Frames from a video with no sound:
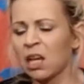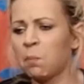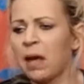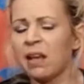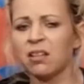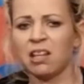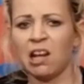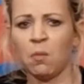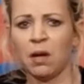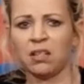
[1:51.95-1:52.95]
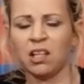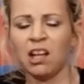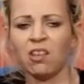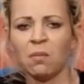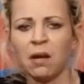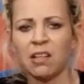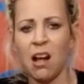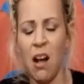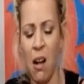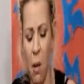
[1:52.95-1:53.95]
it's like pasting on my teeth and my
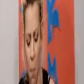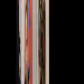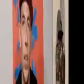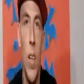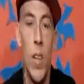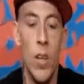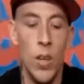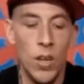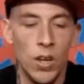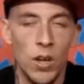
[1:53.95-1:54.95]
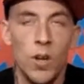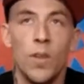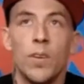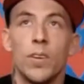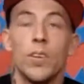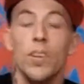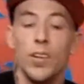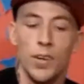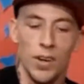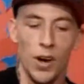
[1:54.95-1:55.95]
tongue. That's good.
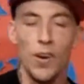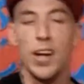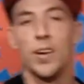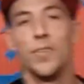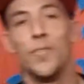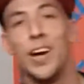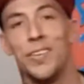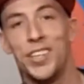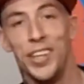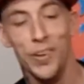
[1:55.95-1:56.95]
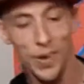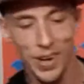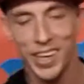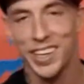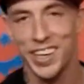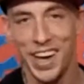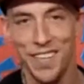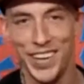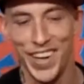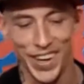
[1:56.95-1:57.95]
All right, round two.
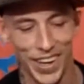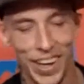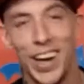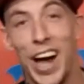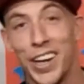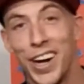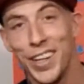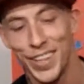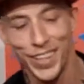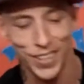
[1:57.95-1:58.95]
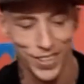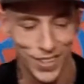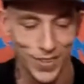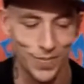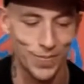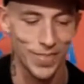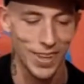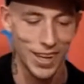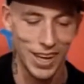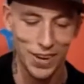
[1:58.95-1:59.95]
Kevin, I got this. Yeah,
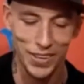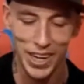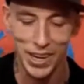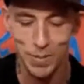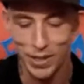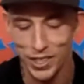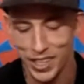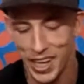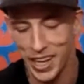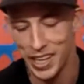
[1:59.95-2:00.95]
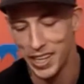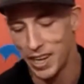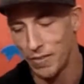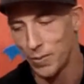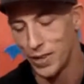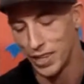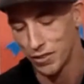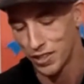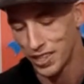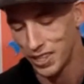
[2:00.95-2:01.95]
okay. I don't care how much Katie and everyone
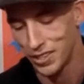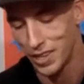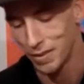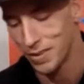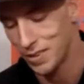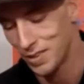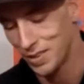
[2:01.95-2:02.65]
else on the internet